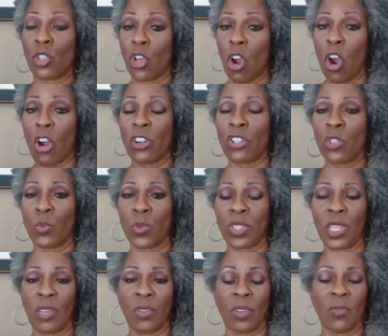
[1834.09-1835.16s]
charged
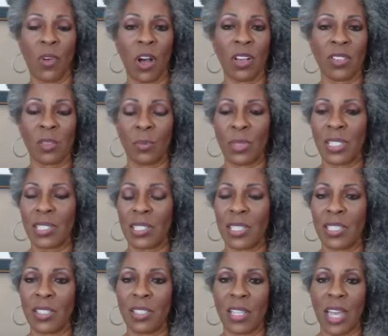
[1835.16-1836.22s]
with giving false and
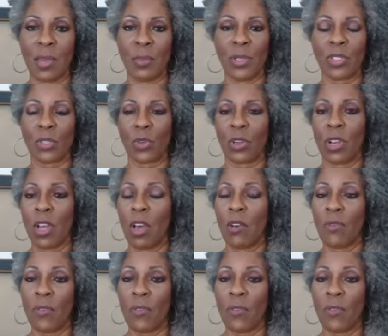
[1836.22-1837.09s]
misleading statements or